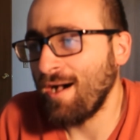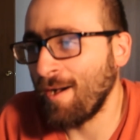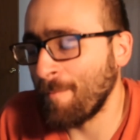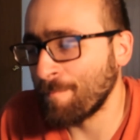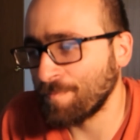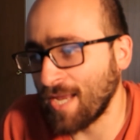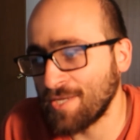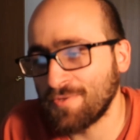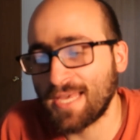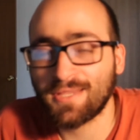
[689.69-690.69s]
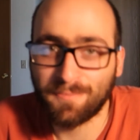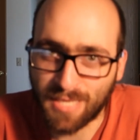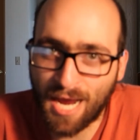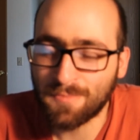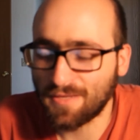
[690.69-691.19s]
Um, I do that
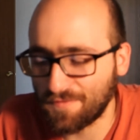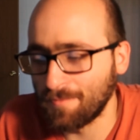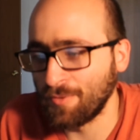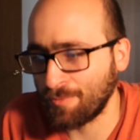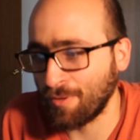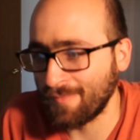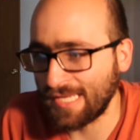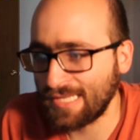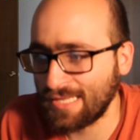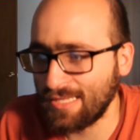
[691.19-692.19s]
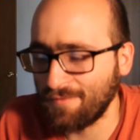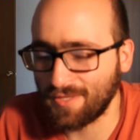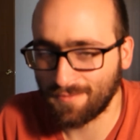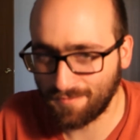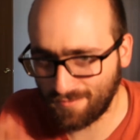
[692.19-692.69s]
sometimes if the book permits,
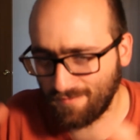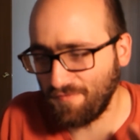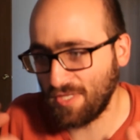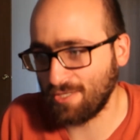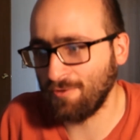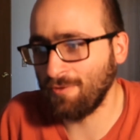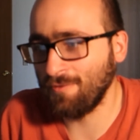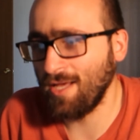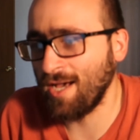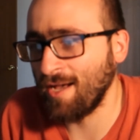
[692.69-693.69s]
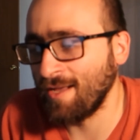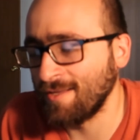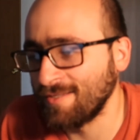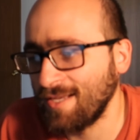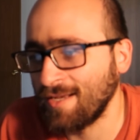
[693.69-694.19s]
if the physical uh,
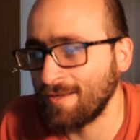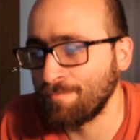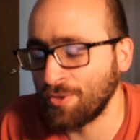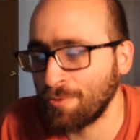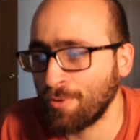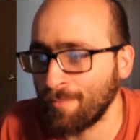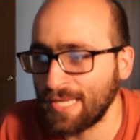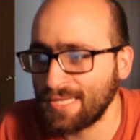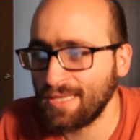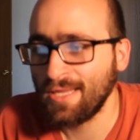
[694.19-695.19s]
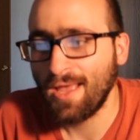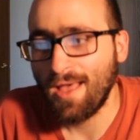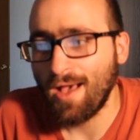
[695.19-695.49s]
uh, book permits.